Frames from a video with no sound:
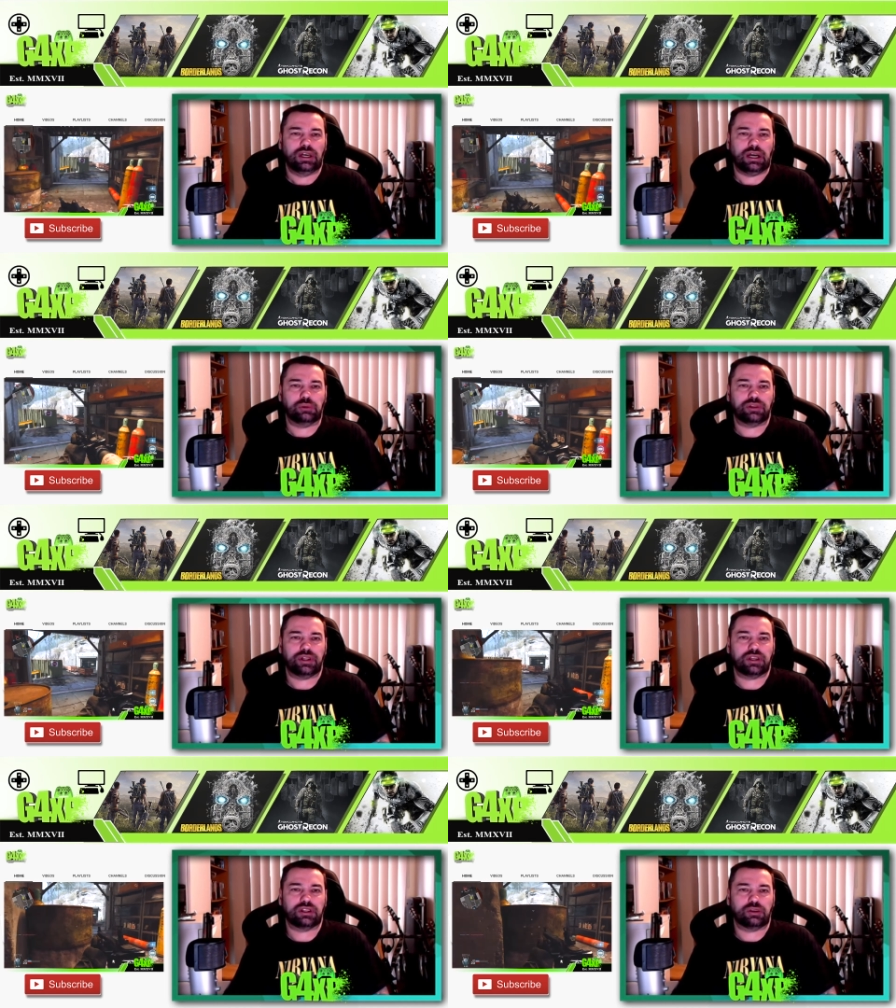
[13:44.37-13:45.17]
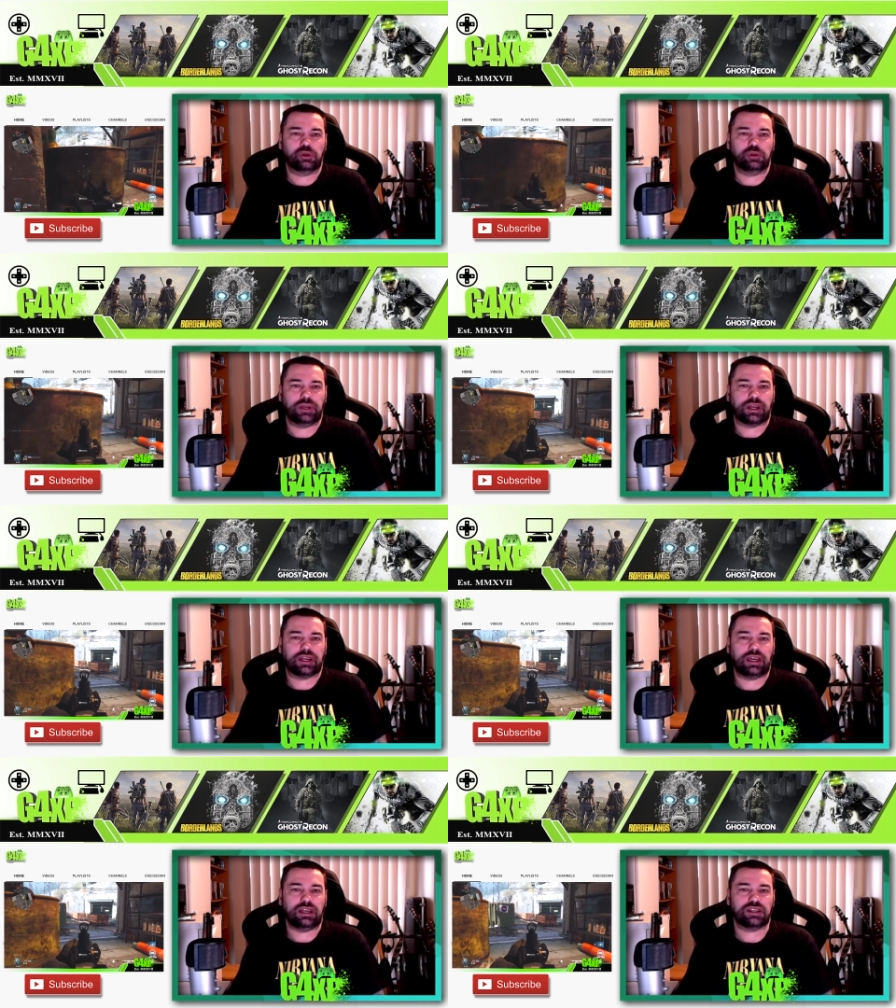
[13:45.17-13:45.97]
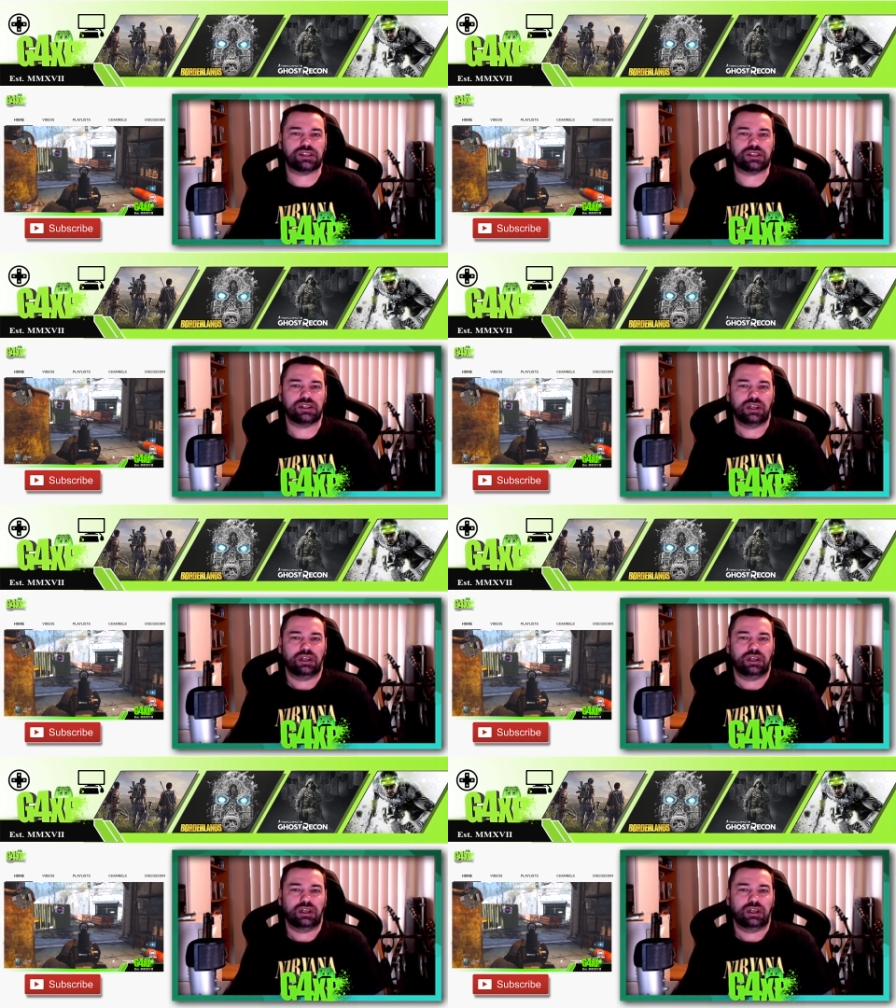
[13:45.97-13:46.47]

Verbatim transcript: I would think there would be a case